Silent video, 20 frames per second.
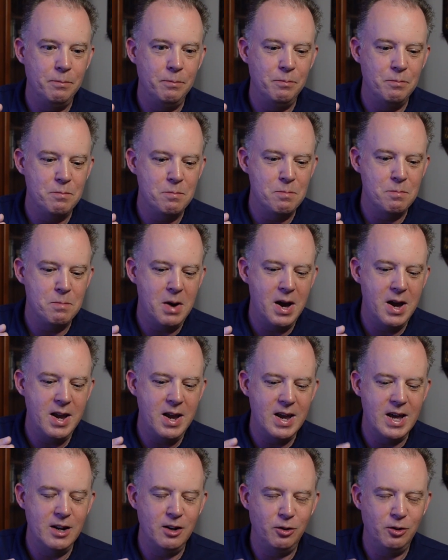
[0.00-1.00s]
my
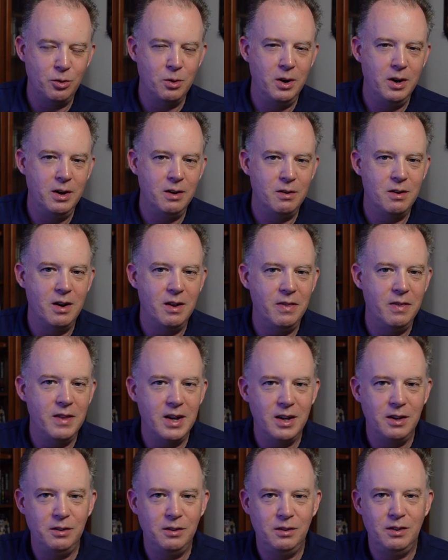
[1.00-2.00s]
editorial on
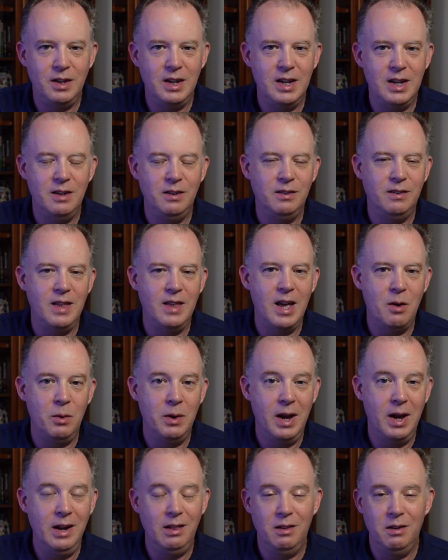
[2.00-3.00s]
this is that when
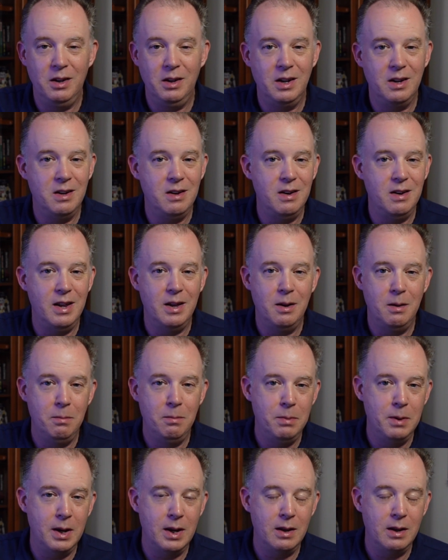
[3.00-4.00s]
I look at a
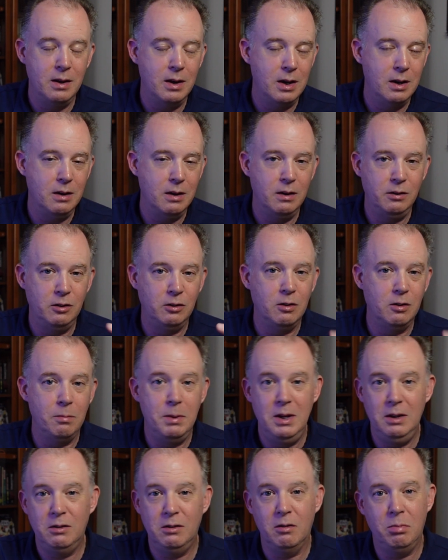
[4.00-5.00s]
nib and this is a
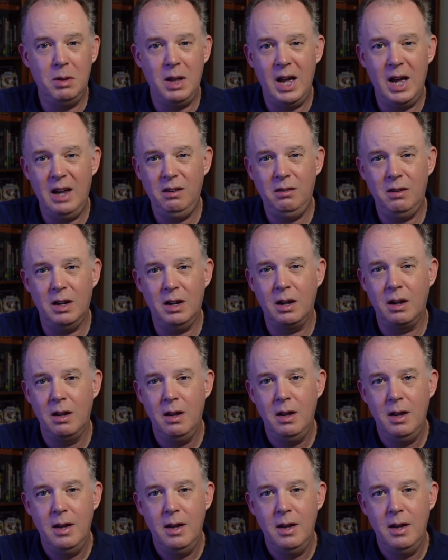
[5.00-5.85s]
piece of plastic,